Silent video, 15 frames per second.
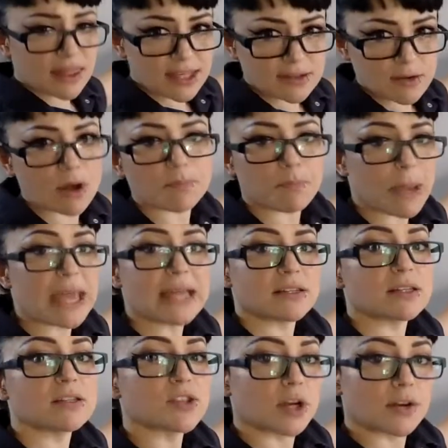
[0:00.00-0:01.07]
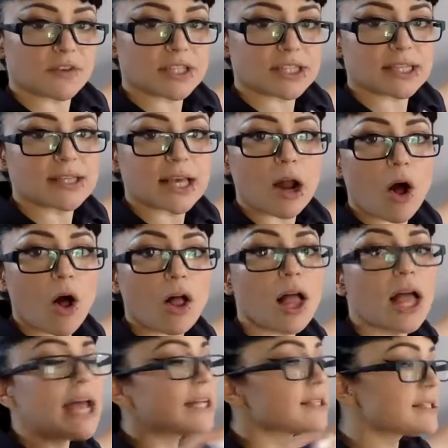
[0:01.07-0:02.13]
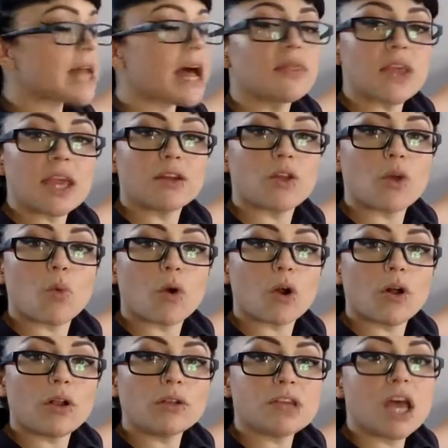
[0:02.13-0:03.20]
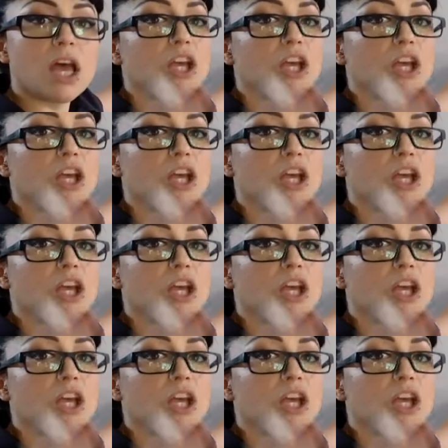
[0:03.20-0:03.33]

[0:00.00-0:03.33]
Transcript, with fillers: this on painted surfaces at all, it's not the end of the world.